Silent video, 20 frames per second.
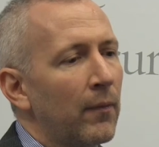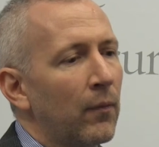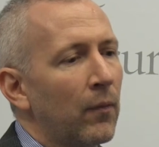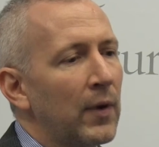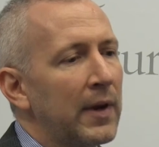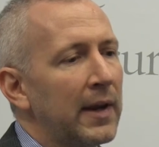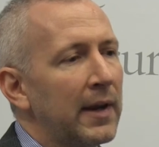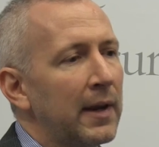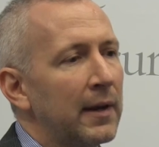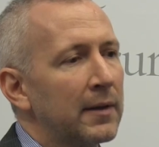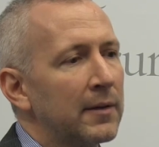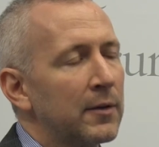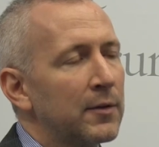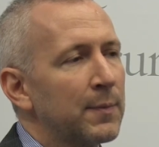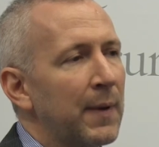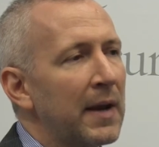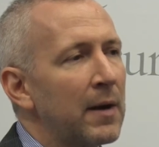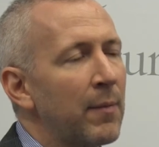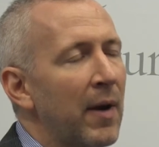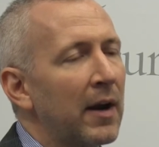we
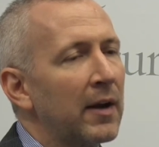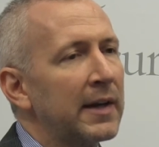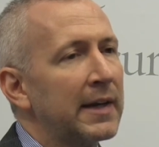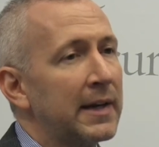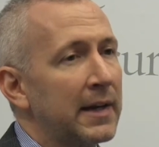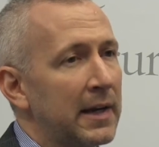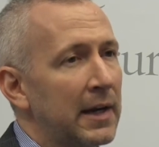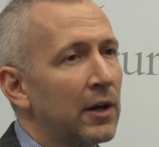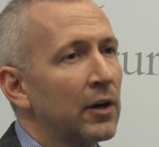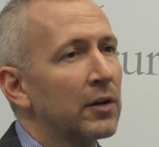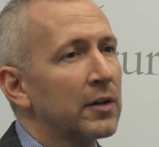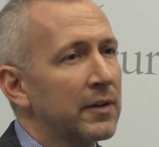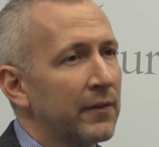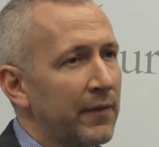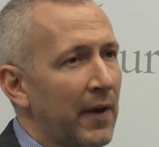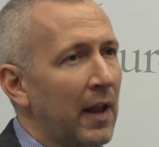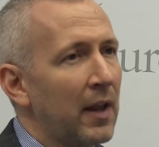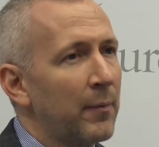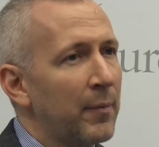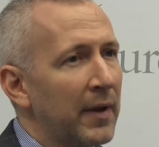spent about a year
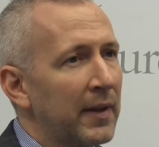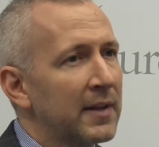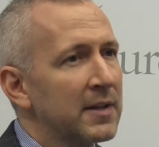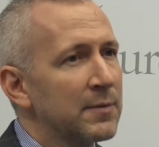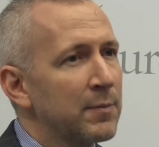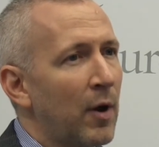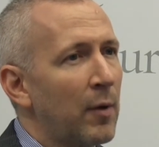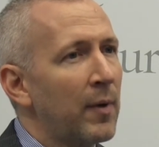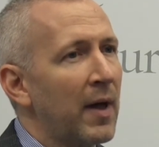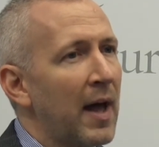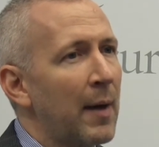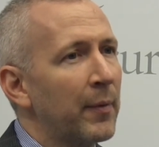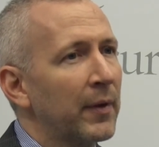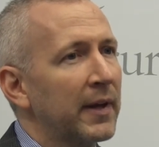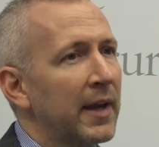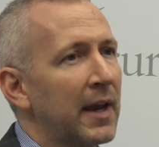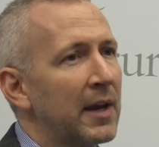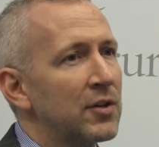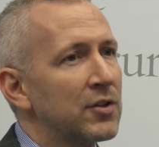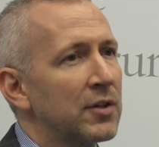developing this mobile
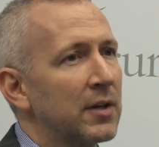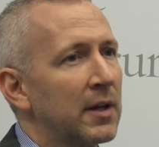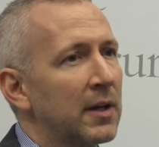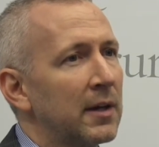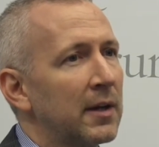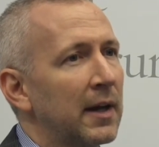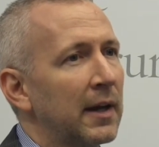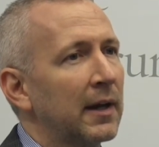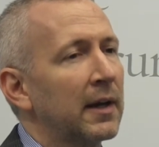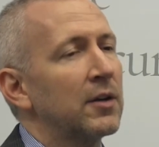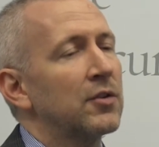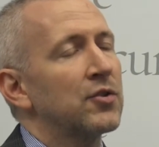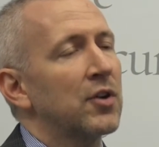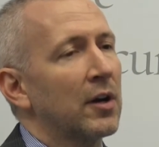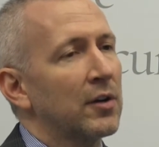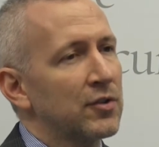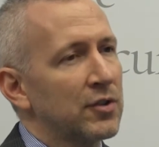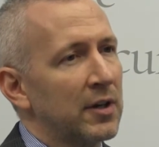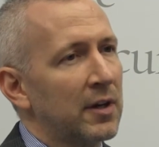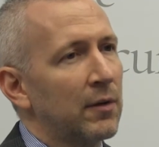application in
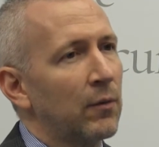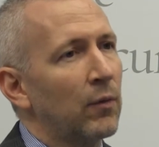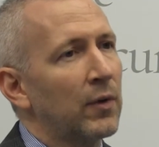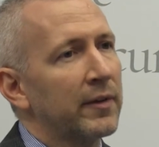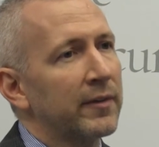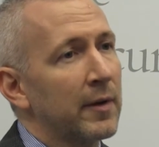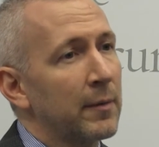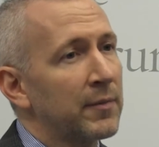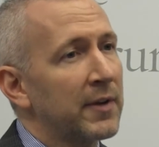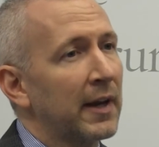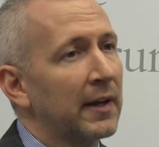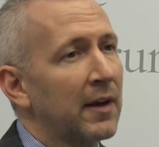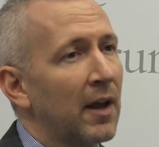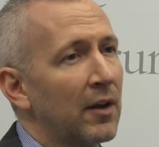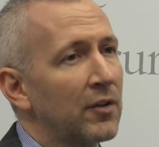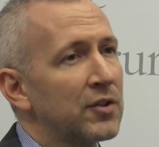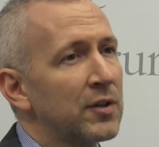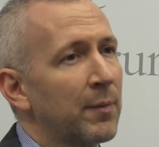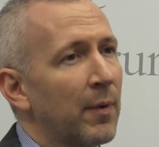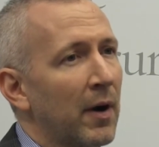conjunction with some
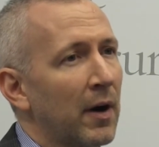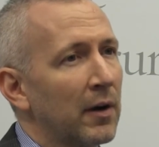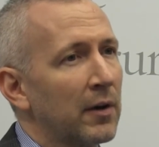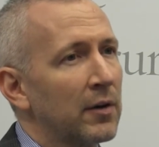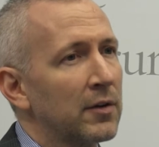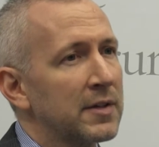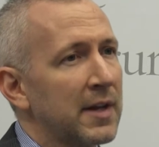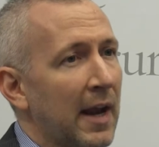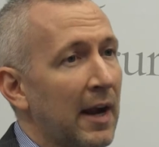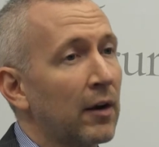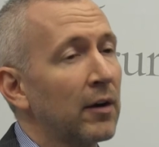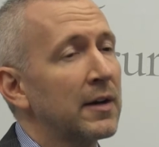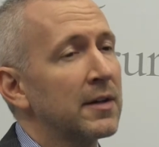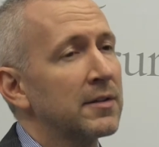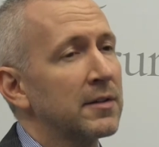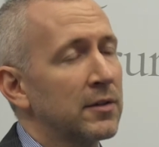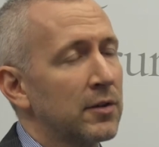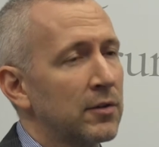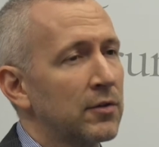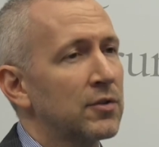technology partners at our
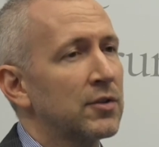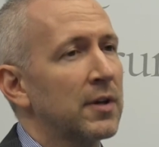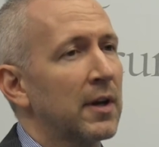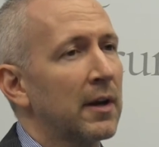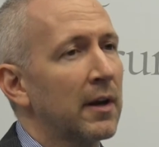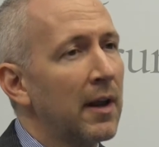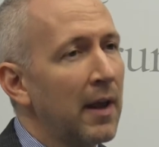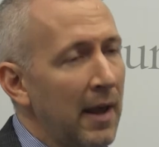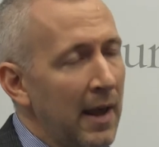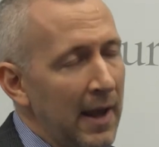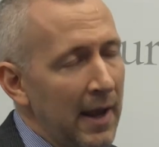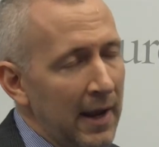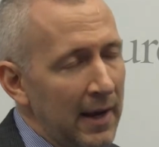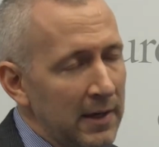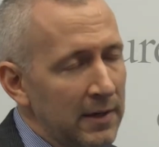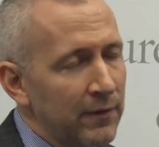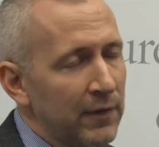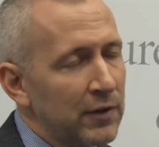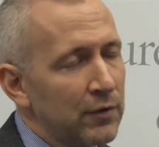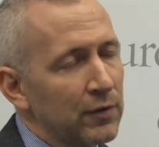institution,
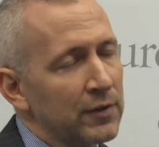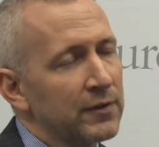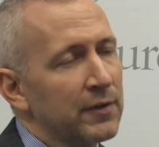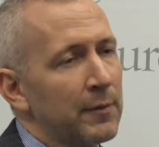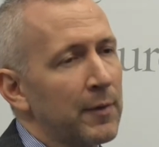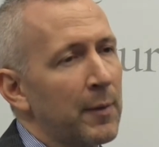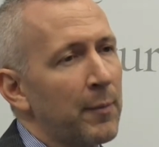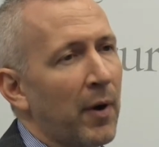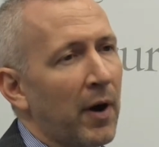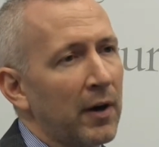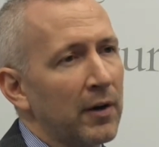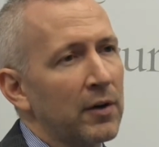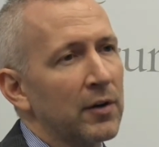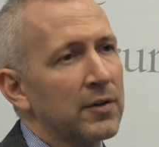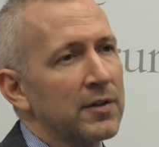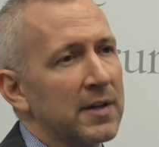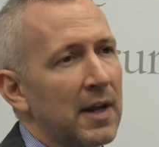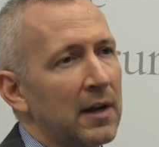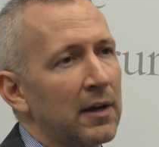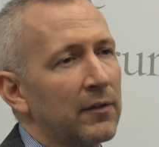individuals from the
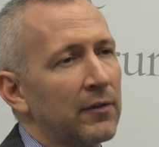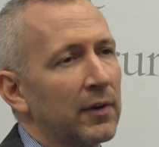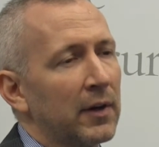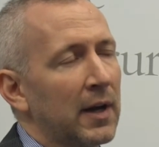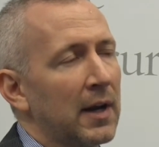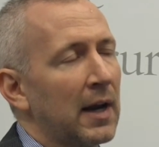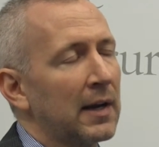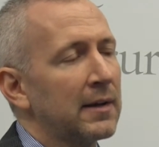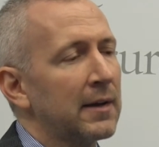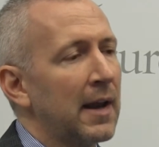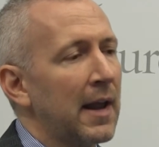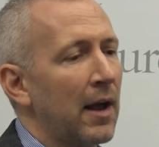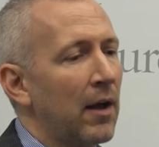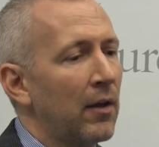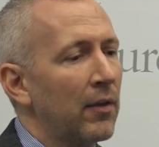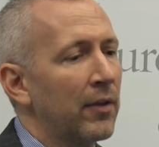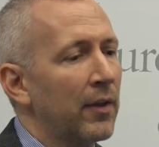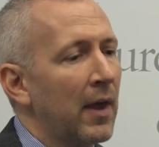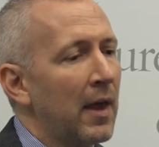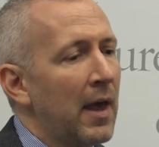Partner Center for Connected
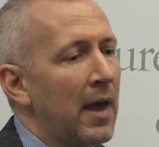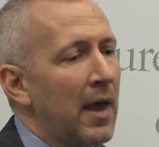Health,